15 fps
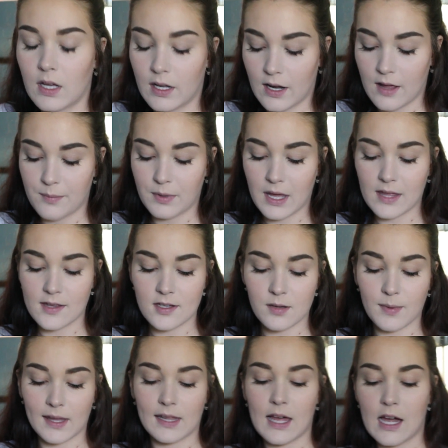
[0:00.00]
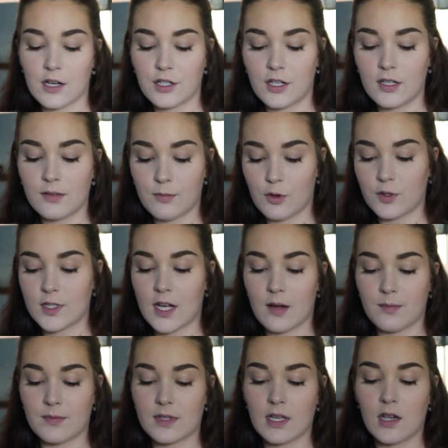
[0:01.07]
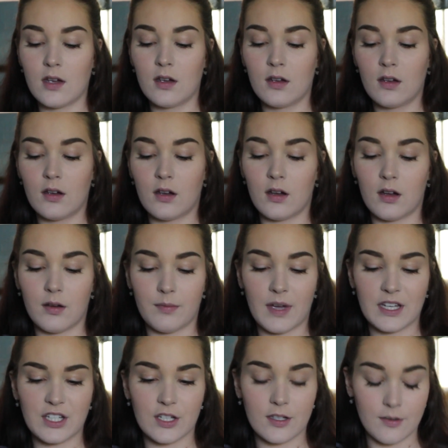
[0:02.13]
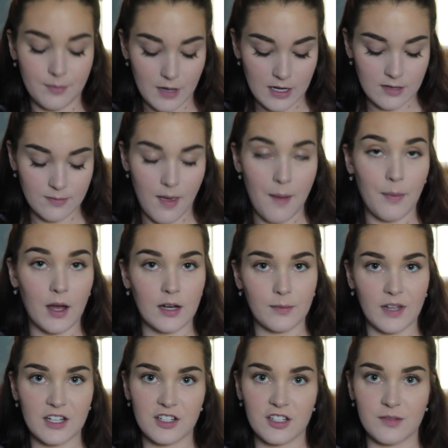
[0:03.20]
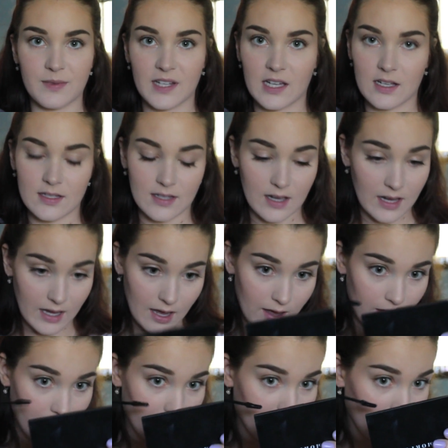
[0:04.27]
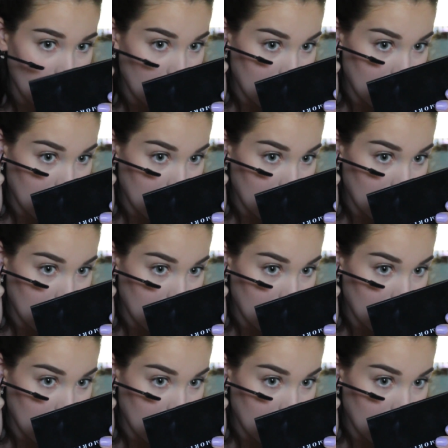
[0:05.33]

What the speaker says: And I apply this to my lashes. Most times I just apply it to my bottom lashes because I have